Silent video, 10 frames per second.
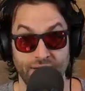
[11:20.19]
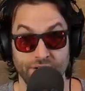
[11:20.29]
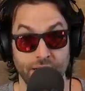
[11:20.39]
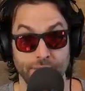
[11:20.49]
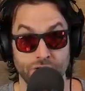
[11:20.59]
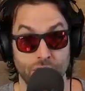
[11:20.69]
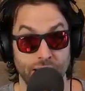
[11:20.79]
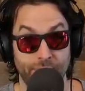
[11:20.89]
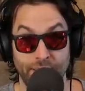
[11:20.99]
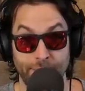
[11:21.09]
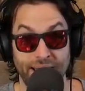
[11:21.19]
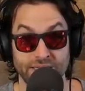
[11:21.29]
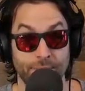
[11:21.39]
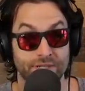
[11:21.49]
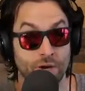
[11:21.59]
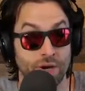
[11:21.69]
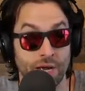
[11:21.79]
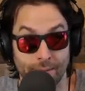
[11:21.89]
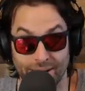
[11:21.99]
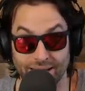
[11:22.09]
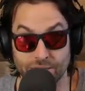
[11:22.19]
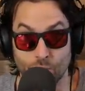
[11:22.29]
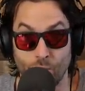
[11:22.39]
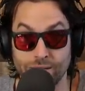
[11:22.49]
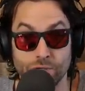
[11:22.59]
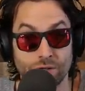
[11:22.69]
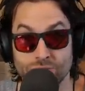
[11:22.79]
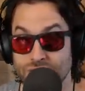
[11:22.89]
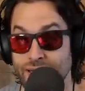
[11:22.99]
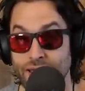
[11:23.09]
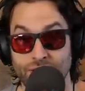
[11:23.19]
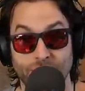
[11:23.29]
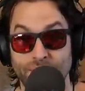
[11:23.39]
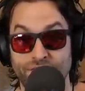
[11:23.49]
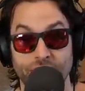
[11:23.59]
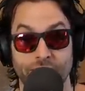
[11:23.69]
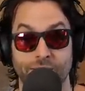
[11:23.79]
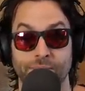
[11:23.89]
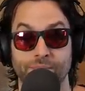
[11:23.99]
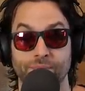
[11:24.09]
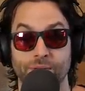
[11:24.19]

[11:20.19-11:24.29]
Every time you saw a past episode, my legs were way too close together to be feeling them.